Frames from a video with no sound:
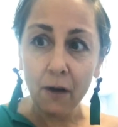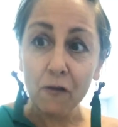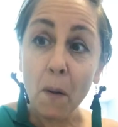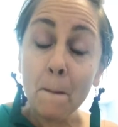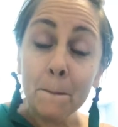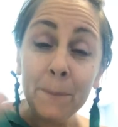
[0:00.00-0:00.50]

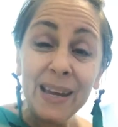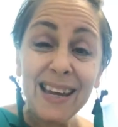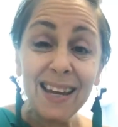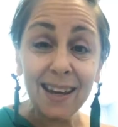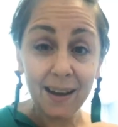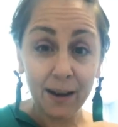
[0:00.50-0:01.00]
from
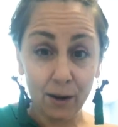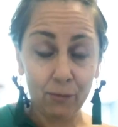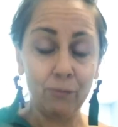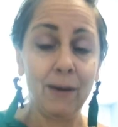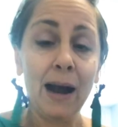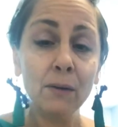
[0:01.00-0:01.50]
being
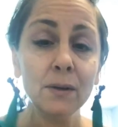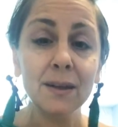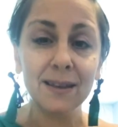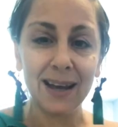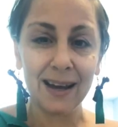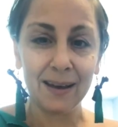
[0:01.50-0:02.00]

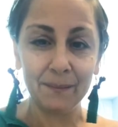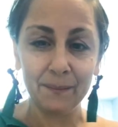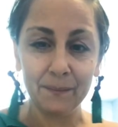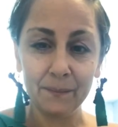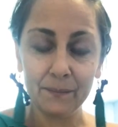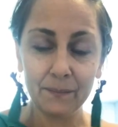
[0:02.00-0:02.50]
around
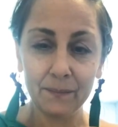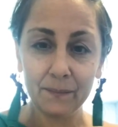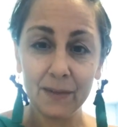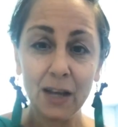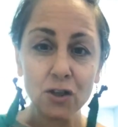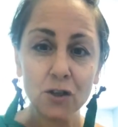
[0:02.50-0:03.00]
them,
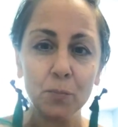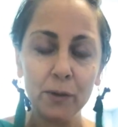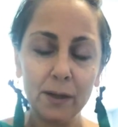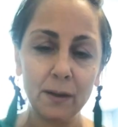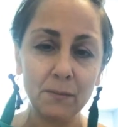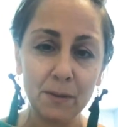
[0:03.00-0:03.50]
not just
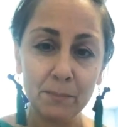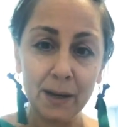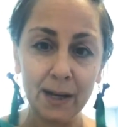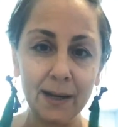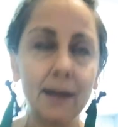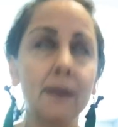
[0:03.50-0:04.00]
putting them to bed.